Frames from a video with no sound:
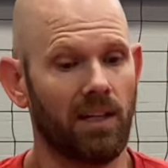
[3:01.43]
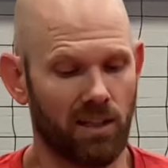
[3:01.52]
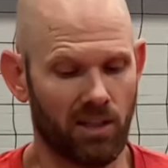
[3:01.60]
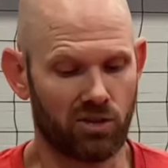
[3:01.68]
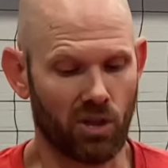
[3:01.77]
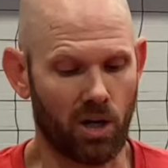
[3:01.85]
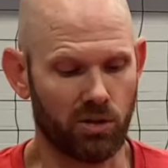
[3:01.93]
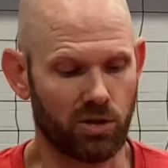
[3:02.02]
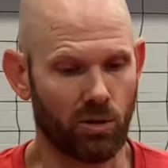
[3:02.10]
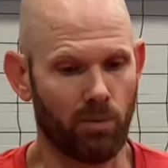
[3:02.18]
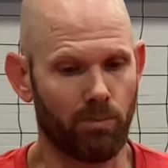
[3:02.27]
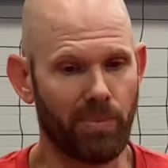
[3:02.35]
it's
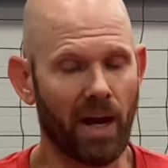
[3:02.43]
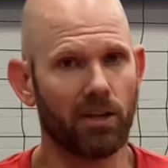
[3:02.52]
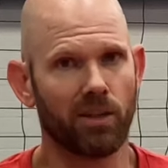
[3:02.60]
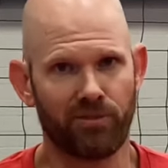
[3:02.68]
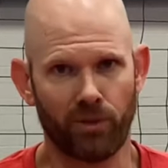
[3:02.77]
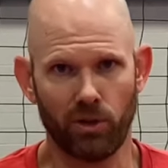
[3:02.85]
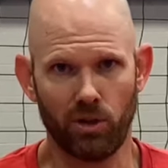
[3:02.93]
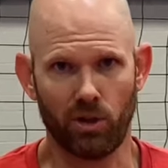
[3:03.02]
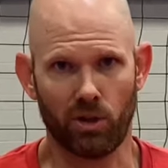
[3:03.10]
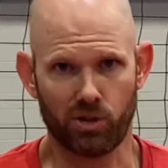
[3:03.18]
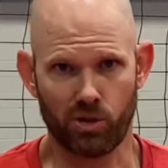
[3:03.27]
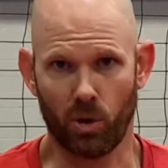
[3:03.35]
also better for
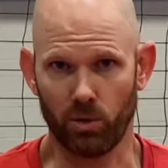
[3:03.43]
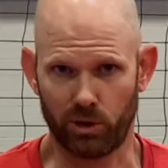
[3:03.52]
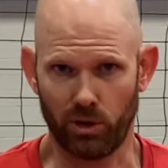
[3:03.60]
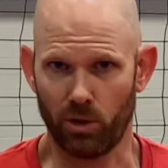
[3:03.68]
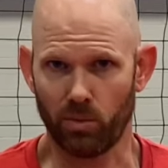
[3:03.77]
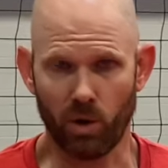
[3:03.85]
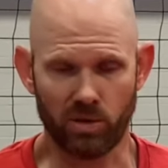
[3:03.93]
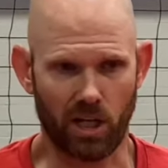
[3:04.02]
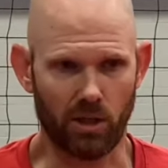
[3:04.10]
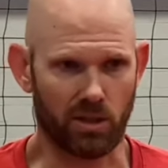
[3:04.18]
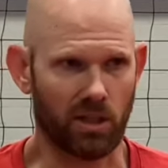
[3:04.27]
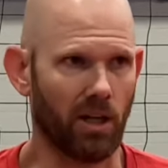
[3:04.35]
your shoulder, your
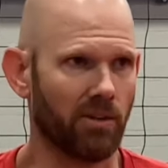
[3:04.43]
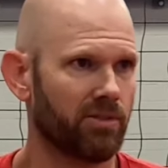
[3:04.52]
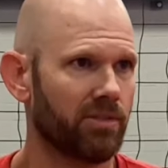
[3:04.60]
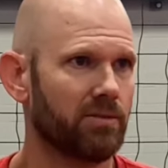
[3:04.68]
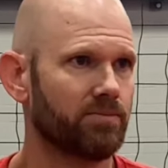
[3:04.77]
rotator cuff.